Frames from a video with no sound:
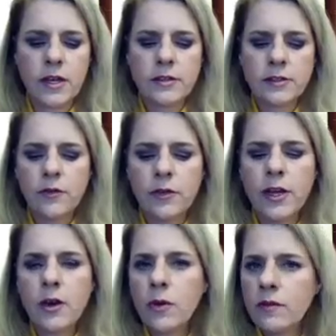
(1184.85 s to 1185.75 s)
So if you
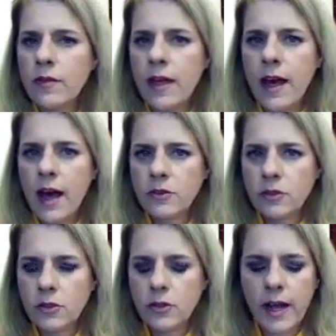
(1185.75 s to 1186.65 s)
get rid of that
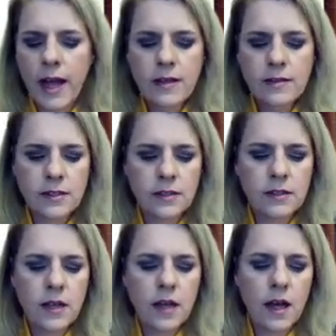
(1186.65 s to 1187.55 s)
hydrochloric acid,
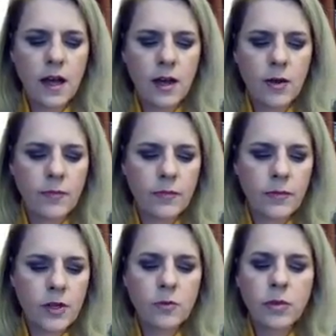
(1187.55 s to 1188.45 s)

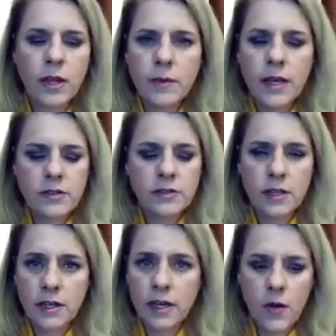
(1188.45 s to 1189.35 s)
then your blood pH is
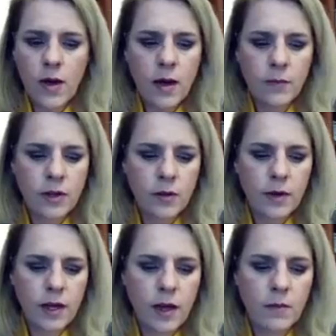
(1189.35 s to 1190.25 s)
going to go up. You're going to
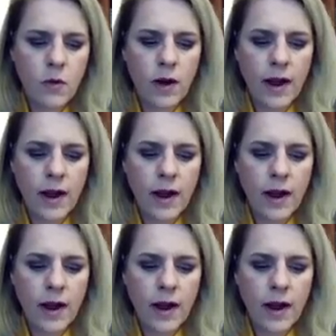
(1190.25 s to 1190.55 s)
become more